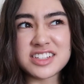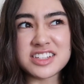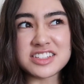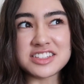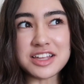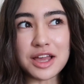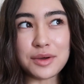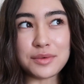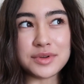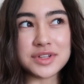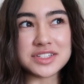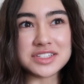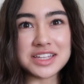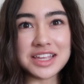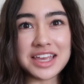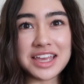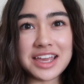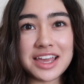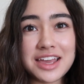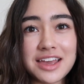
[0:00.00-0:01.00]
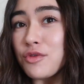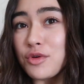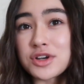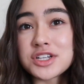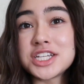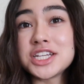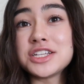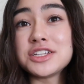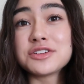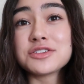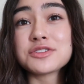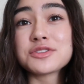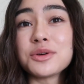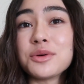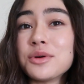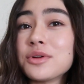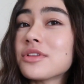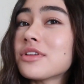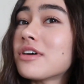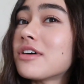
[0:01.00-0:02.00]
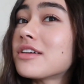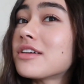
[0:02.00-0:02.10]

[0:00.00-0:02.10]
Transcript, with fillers: since I was like fourteen years old,